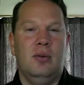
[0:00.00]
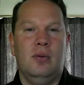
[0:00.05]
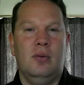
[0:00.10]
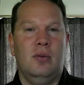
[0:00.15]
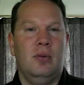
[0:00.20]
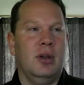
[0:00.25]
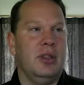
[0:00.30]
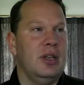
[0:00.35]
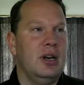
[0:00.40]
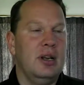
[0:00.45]

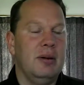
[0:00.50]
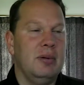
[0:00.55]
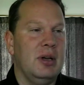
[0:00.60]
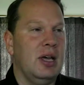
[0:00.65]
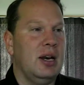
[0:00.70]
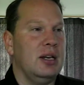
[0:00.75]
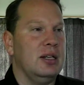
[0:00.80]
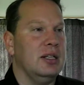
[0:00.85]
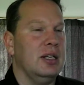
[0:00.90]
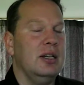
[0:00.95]
Within
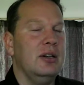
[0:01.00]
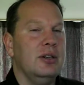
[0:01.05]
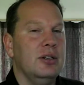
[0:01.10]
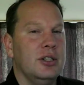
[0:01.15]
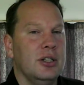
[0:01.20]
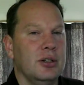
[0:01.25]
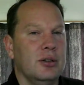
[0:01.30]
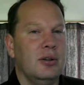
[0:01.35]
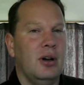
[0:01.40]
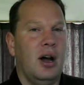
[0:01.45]
about a day or
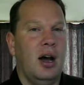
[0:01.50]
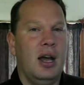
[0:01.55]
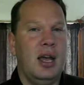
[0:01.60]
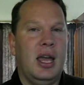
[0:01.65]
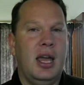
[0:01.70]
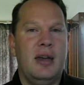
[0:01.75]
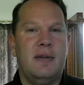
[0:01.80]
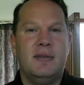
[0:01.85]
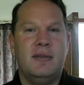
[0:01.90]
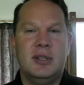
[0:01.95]
two, I
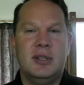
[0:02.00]
have